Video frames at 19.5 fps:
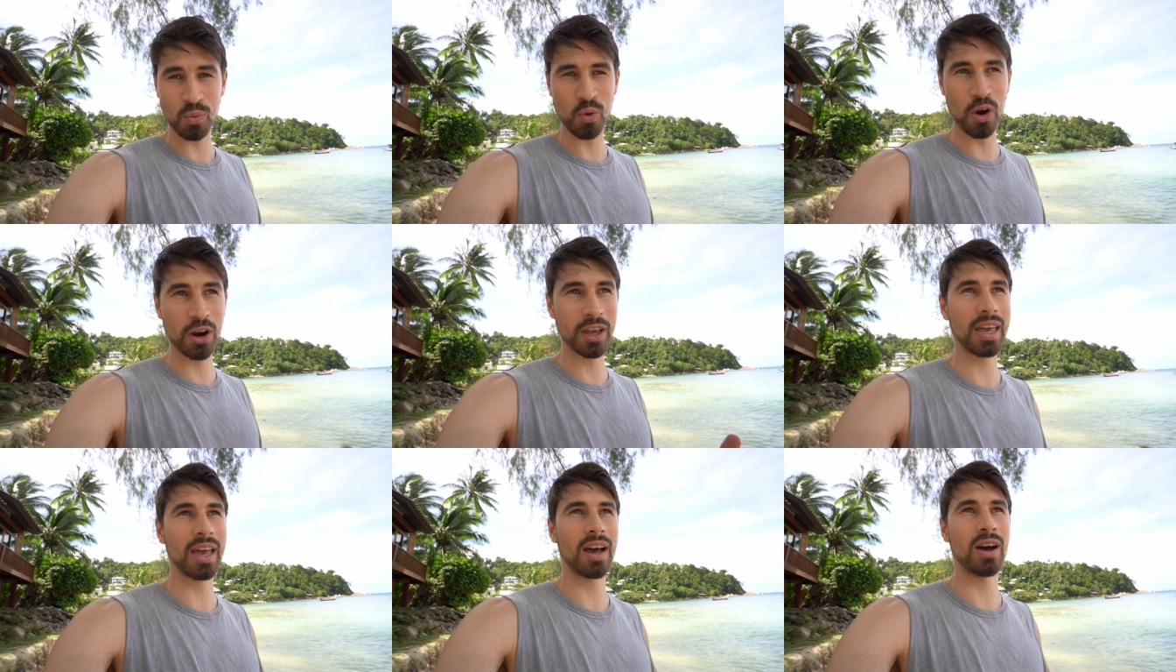
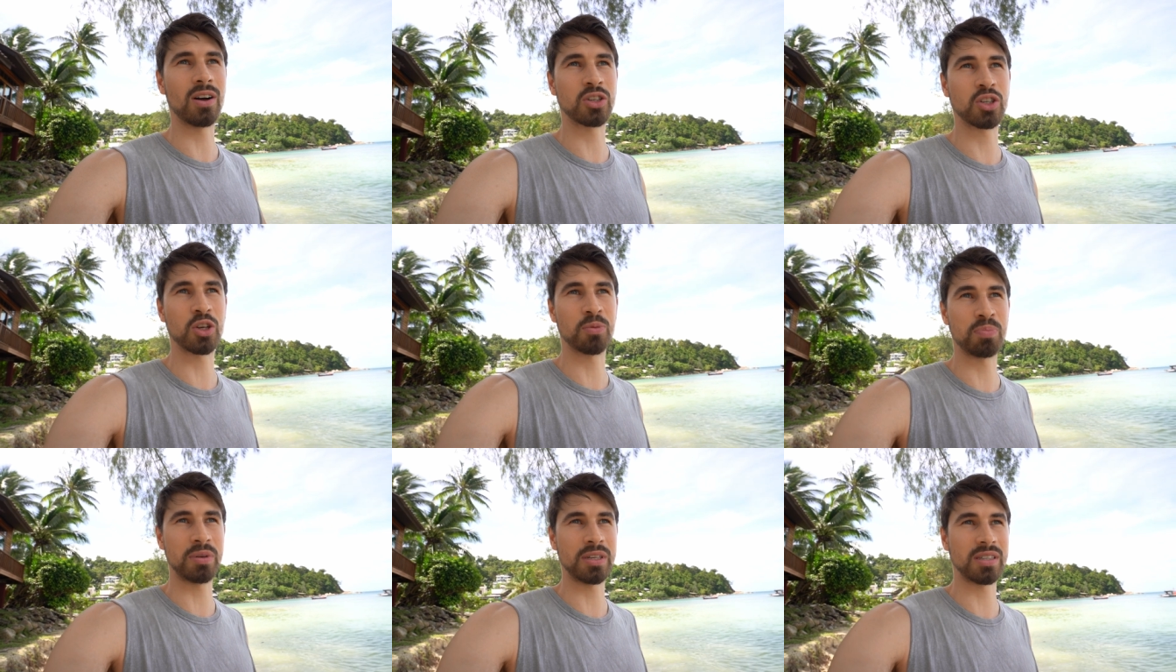Working out
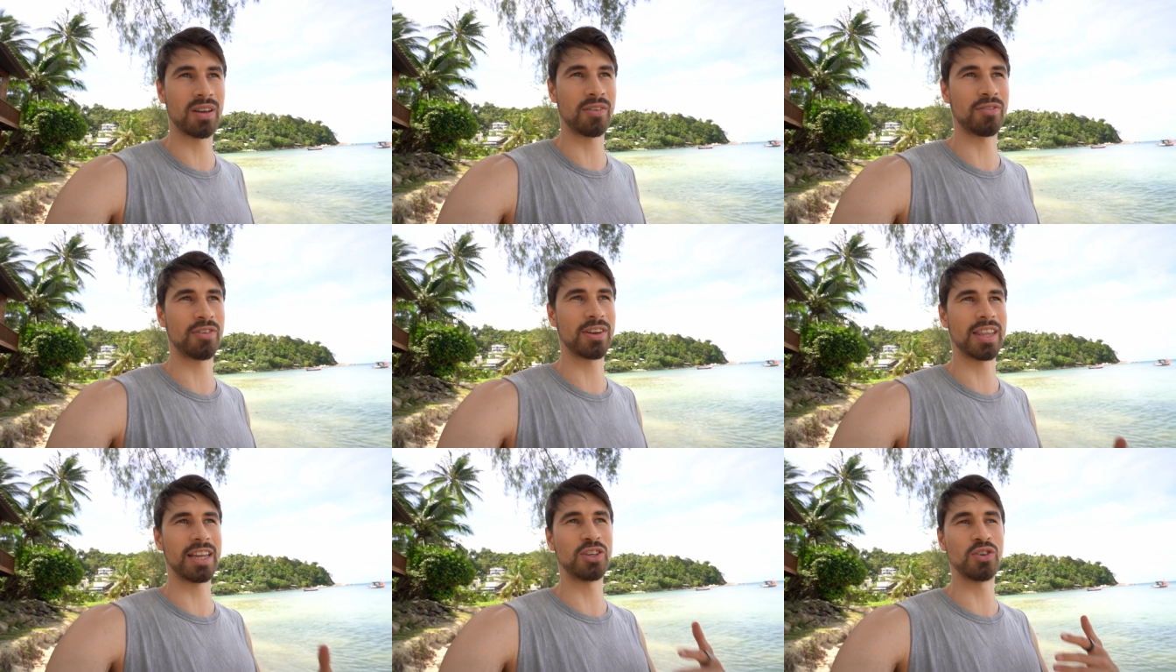should be
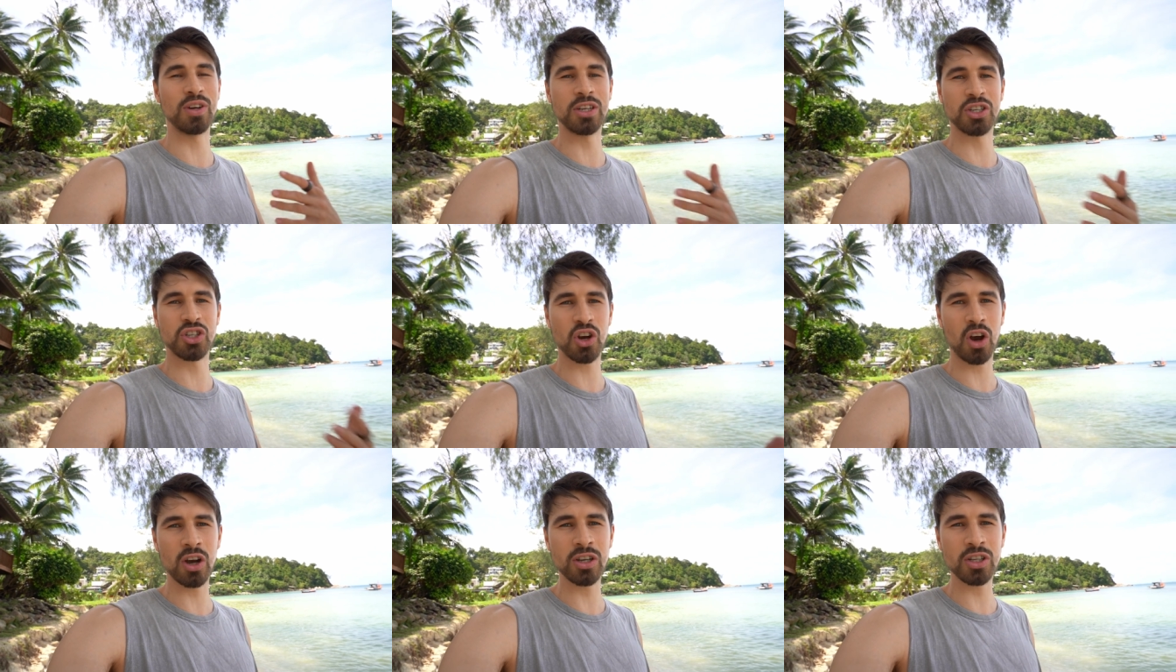something that you
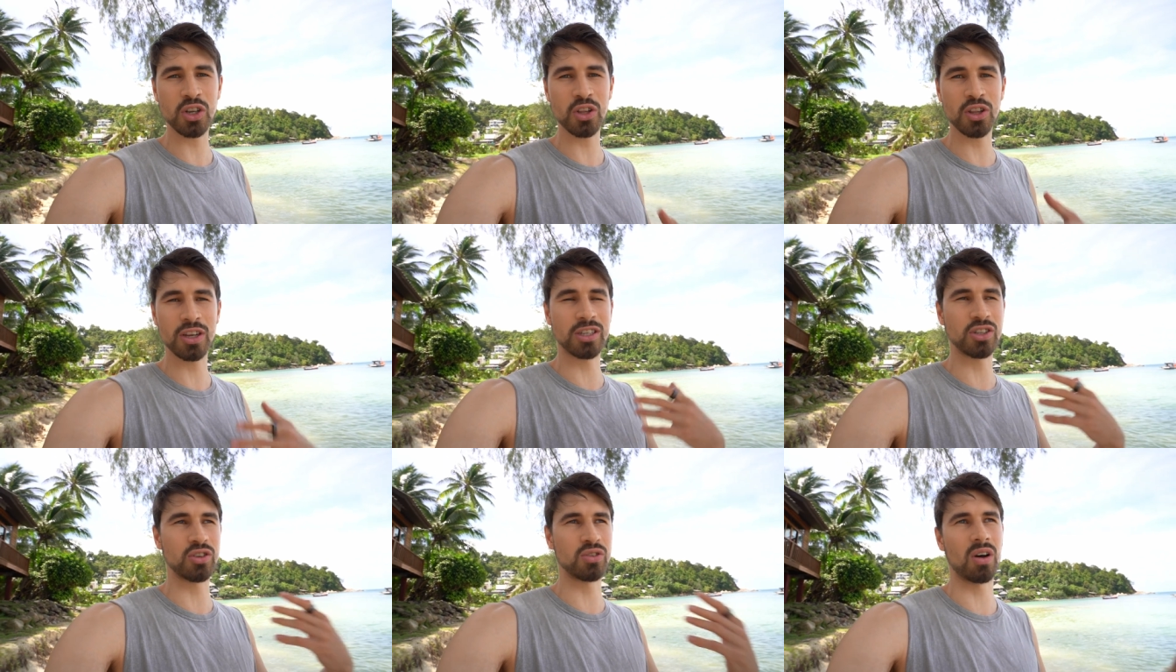enjoy, so
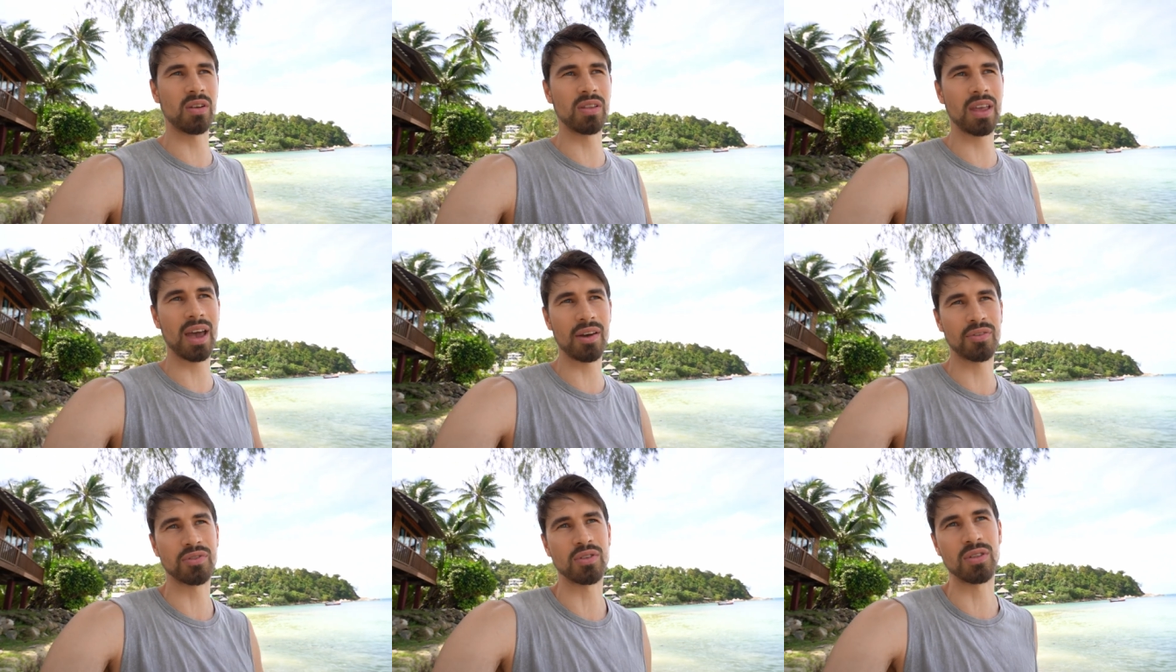that you
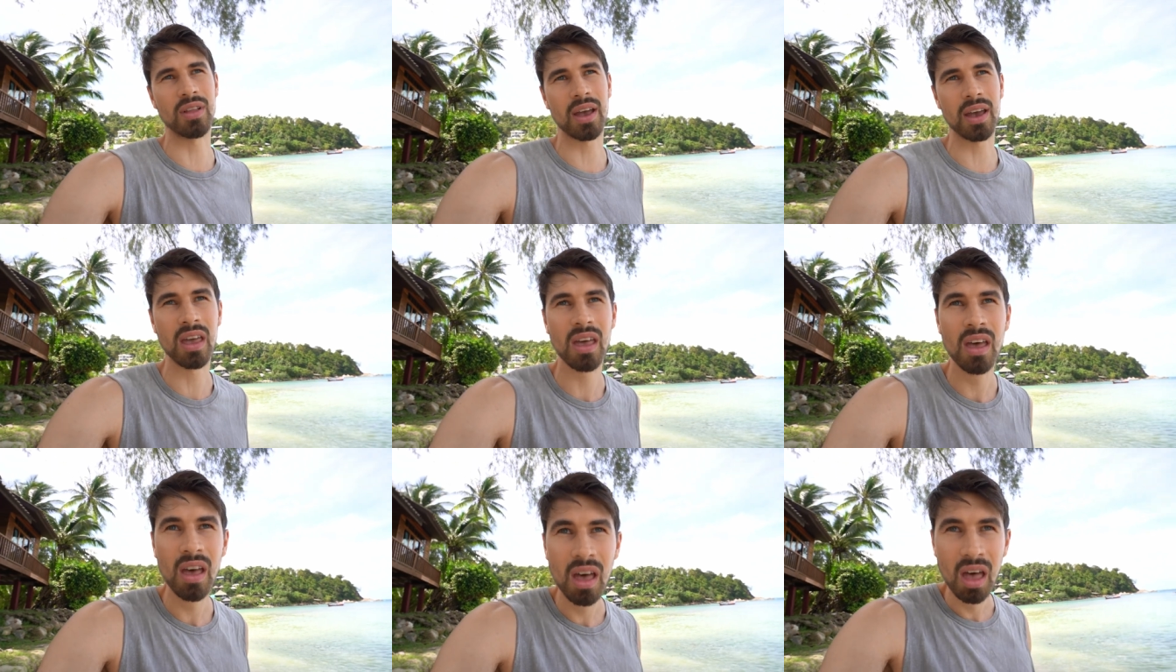don't have to
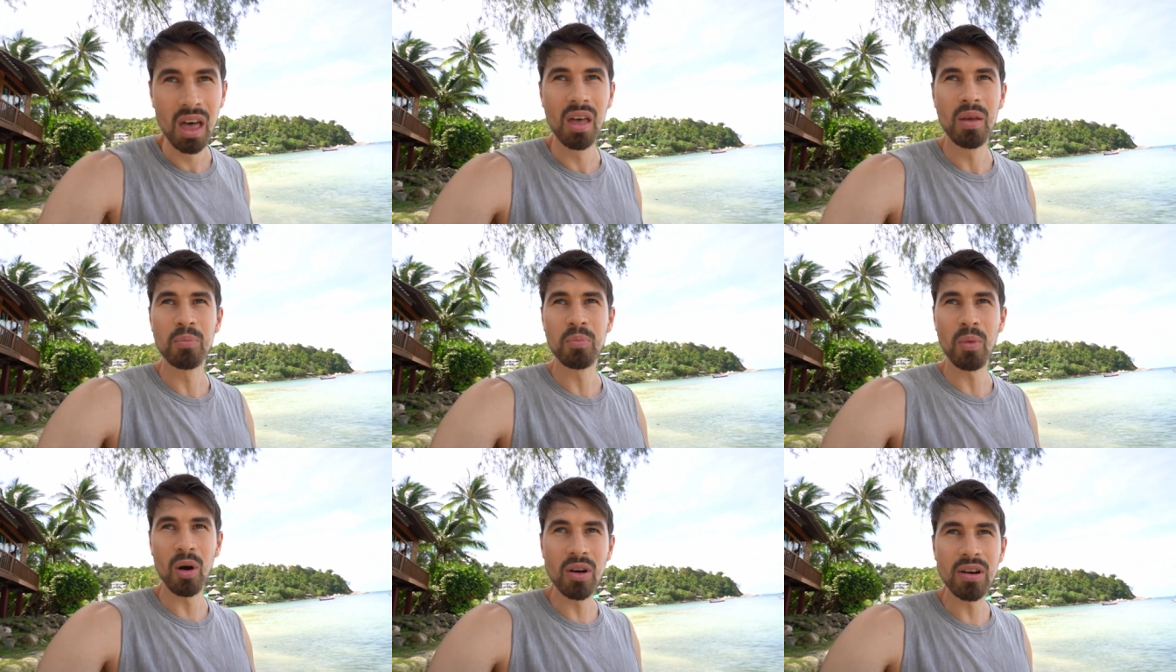like
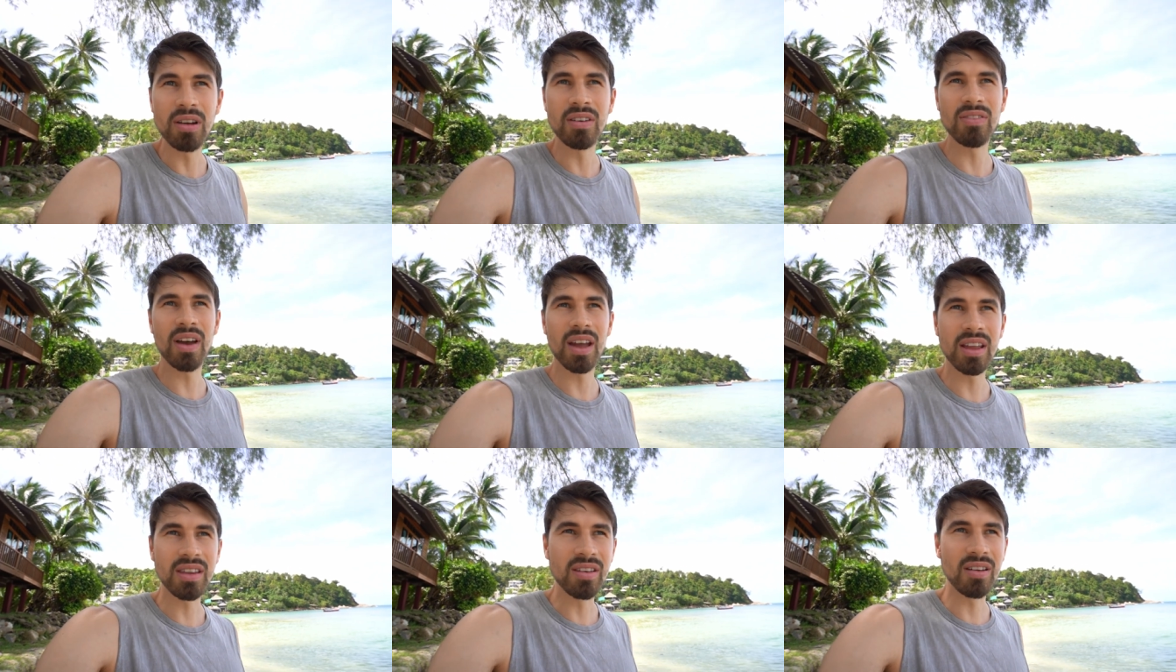
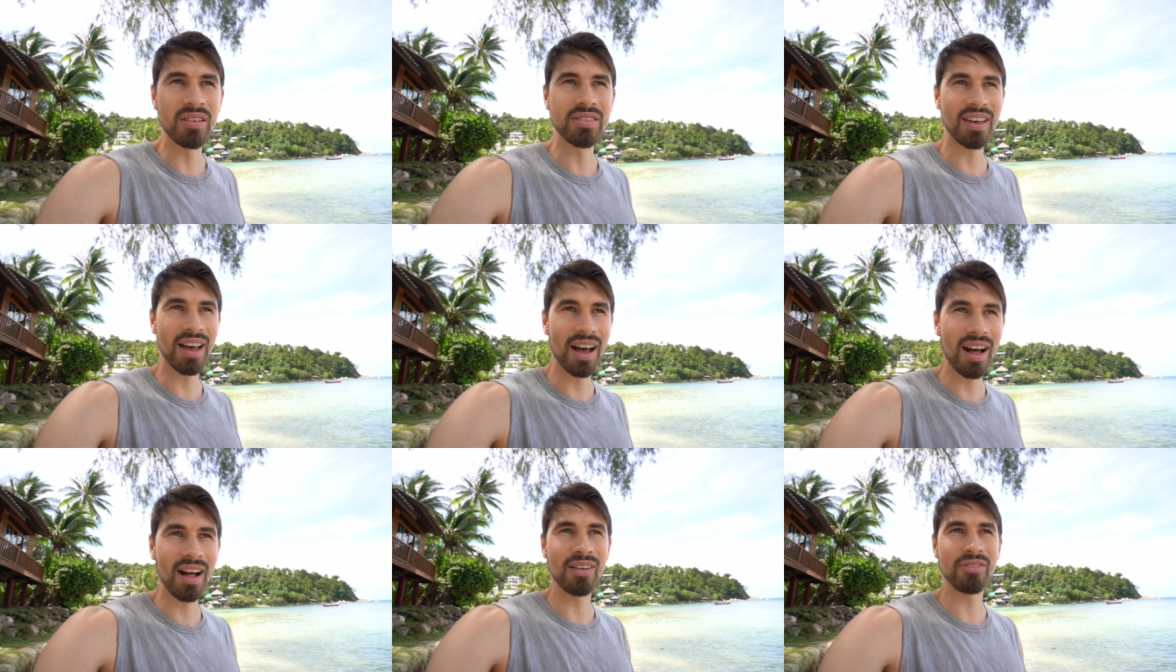motivate
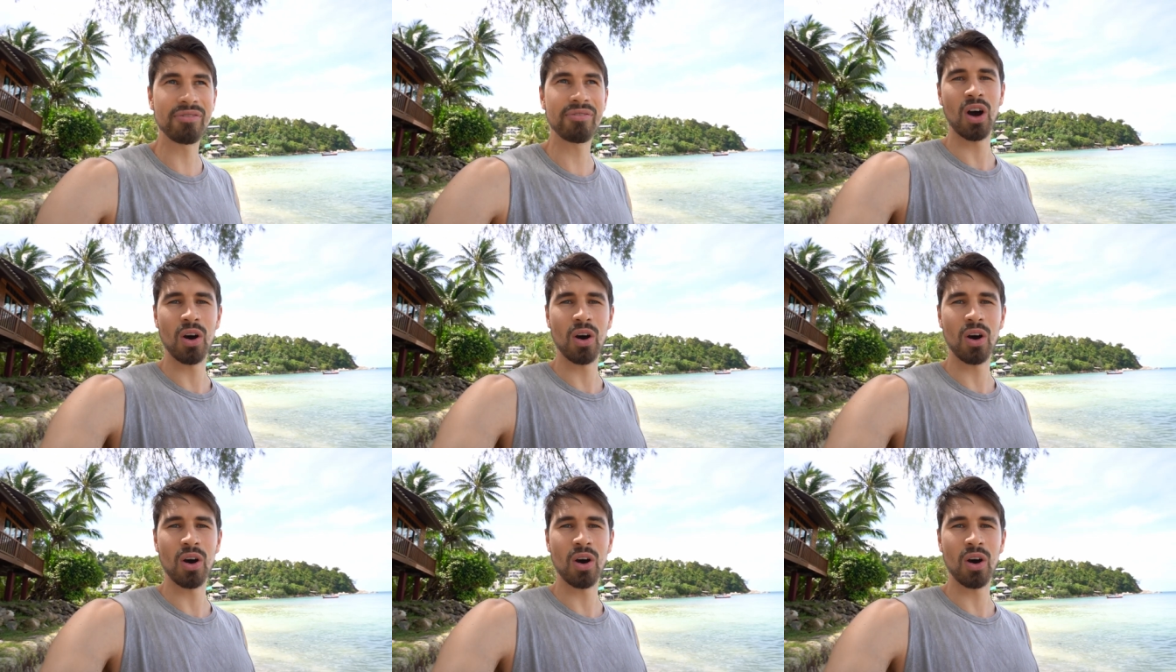yourself.